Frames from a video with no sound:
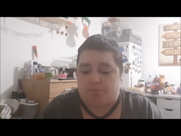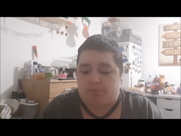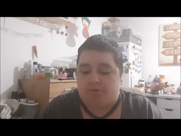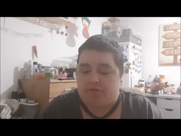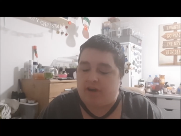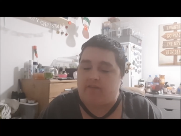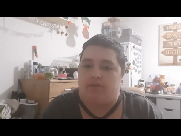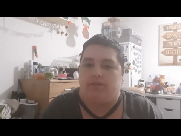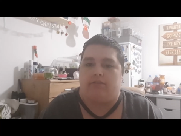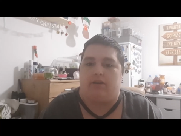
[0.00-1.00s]

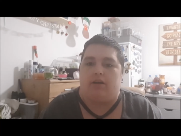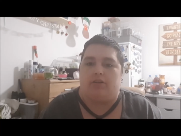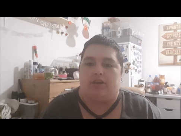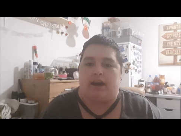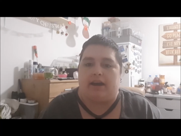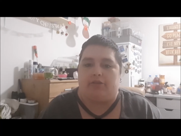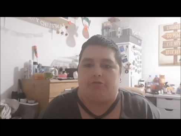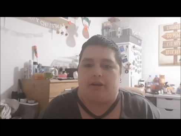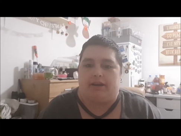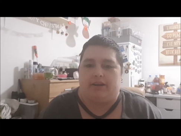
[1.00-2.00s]
very, very hard to hand
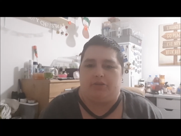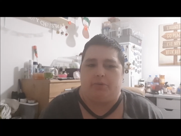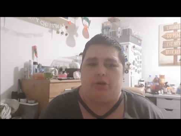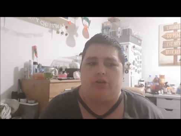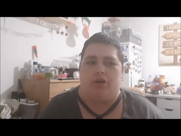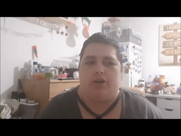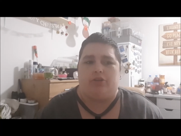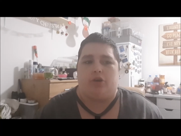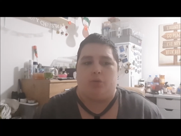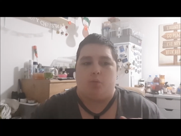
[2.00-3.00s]
train. And to be honest, I
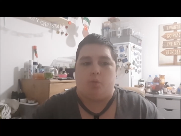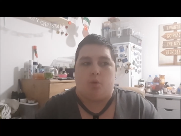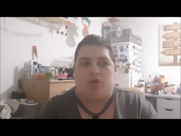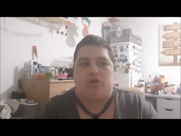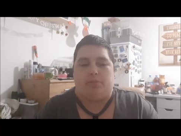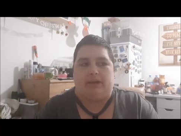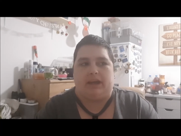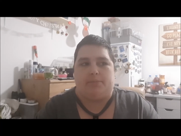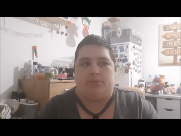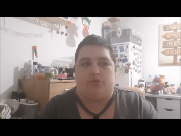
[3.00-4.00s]
don't want to be
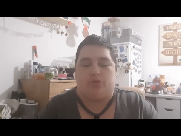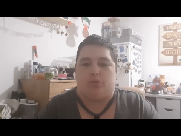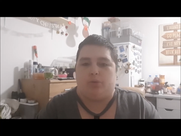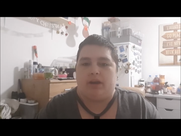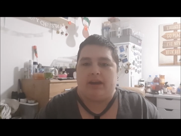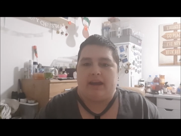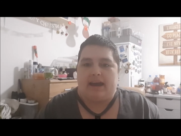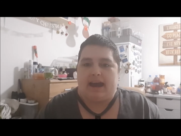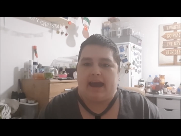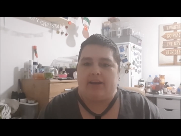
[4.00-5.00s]
able to
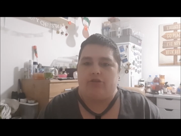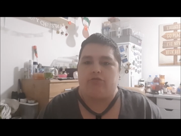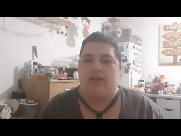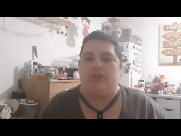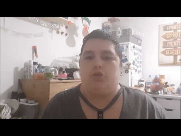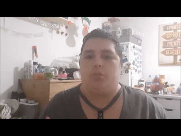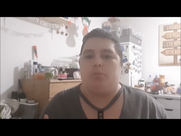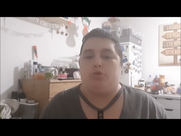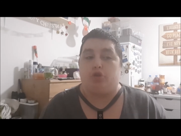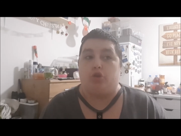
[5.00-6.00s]
hand train
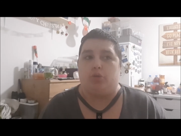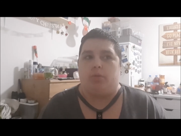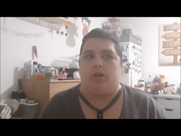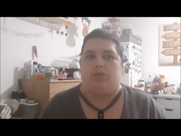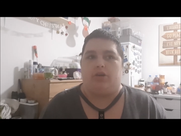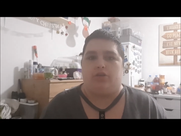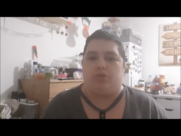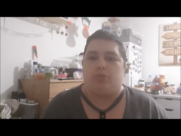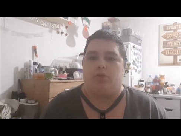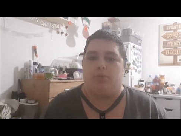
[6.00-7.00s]
them too much. I
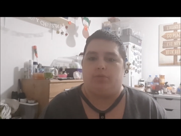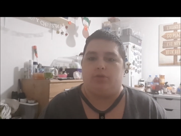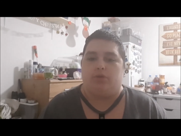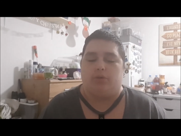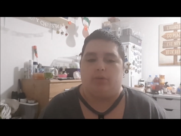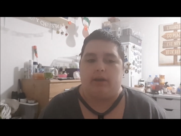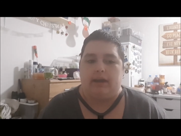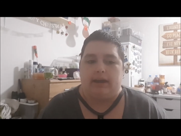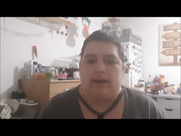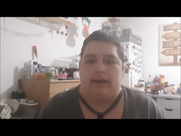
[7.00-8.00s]
just want them to
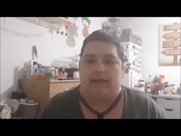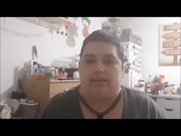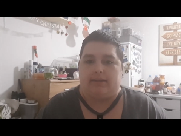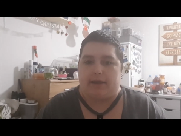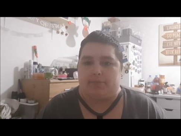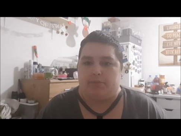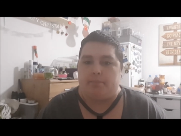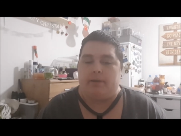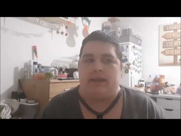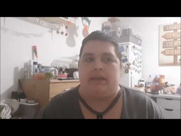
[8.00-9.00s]
accept
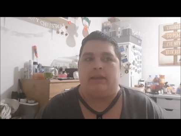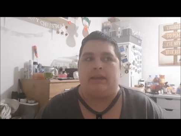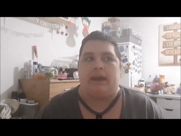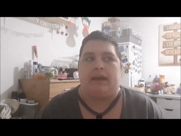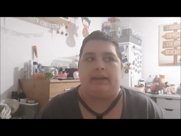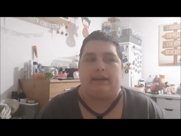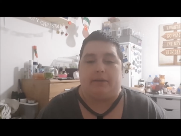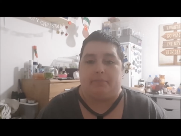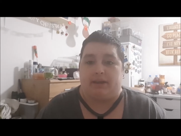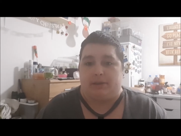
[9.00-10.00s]
me and
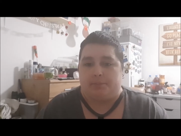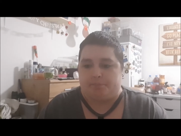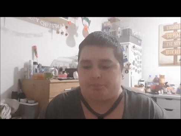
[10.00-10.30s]
let me